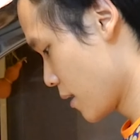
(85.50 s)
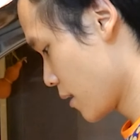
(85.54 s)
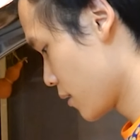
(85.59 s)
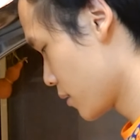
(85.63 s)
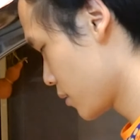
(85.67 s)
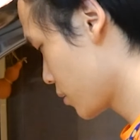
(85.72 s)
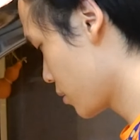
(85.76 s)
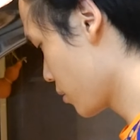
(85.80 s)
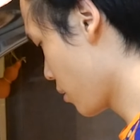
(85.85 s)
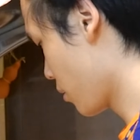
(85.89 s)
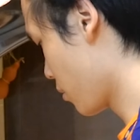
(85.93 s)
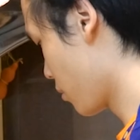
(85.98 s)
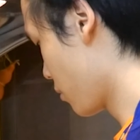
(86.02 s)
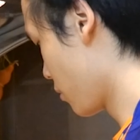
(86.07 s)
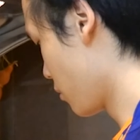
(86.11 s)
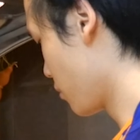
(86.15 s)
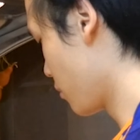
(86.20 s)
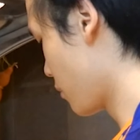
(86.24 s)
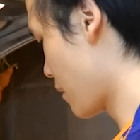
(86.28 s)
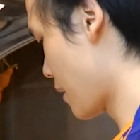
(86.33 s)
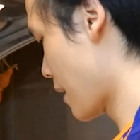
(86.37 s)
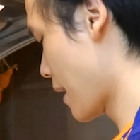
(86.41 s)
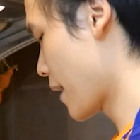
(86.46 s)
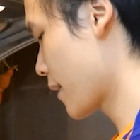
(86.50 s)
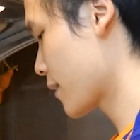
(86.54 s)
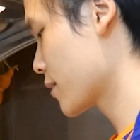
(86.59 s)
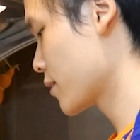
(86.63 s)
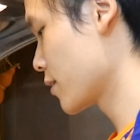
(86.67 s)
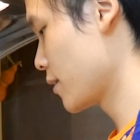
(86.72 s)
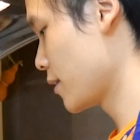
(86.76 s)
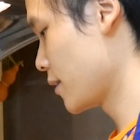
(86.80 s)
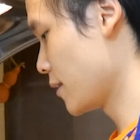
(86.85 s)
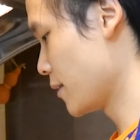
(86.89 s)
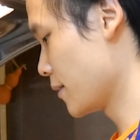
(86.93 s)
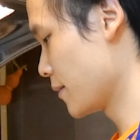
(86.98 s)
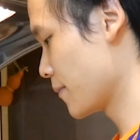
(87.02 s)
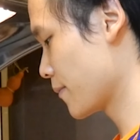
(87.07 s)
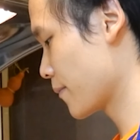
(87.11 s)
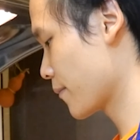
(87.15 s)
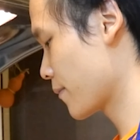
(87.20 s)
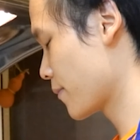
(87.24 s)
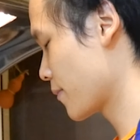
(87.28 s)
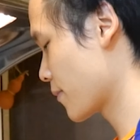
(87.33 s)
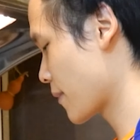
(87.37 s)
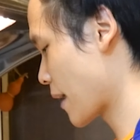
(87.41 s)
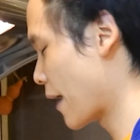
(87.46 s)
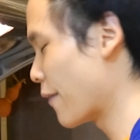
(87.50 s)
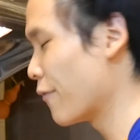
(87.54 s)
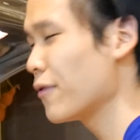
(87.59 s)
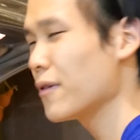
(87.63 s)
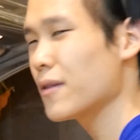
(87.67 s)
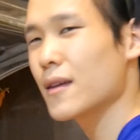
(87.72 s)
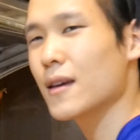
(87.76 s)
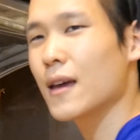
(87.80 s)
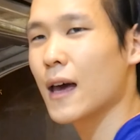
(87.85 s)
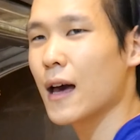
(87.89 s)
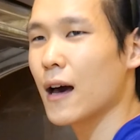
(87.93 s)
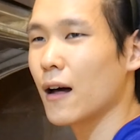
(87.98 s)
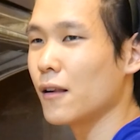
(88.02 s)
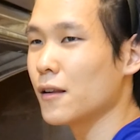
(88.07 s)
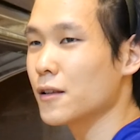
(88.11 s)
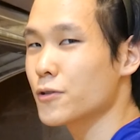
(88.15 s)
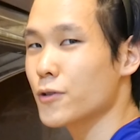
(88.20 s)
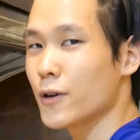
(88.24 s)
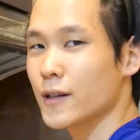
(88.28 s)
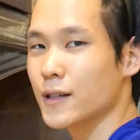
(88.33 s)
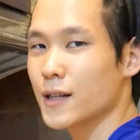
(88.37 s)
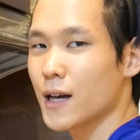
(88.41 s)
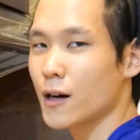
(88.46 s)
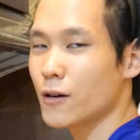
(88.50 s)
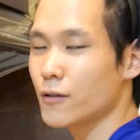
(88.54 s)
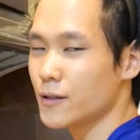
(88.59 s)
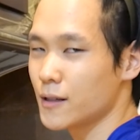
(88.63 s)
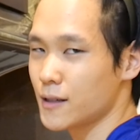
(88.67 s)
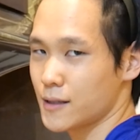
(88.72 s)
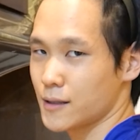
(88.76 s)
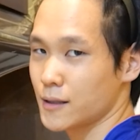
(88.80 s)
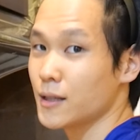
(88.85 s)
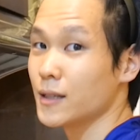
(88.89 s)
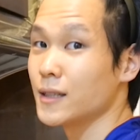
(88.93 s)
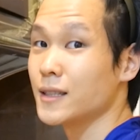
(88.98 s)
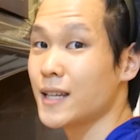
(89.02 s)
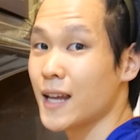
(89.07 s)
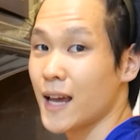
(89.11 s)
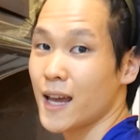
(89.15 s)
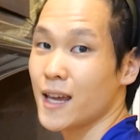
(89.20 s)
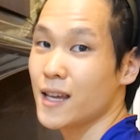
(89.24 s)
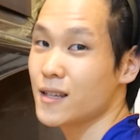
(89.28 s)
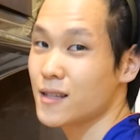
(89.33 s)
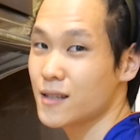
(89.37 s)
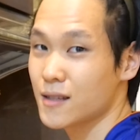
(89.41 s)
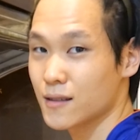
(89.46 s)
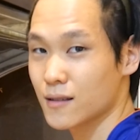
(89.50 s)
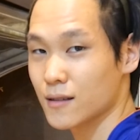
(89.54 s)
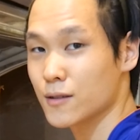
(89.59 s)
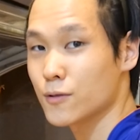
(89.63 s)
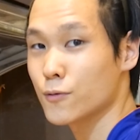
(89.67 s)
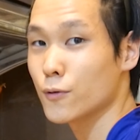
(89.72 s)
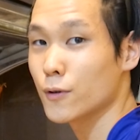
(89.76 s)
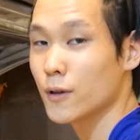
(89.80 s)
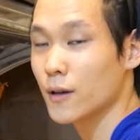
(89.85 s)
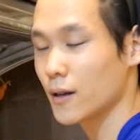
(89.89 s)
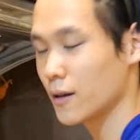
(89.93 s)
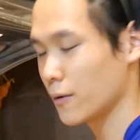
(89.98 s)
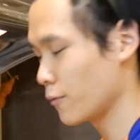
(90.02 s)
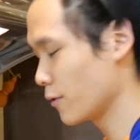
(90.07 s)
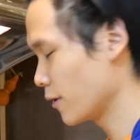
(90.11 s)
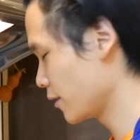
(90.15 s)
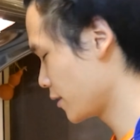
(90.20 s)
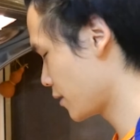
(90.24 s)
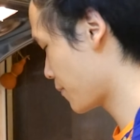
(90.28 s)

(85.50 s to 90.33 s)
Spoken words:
So actually, everything else right now is to taste. It really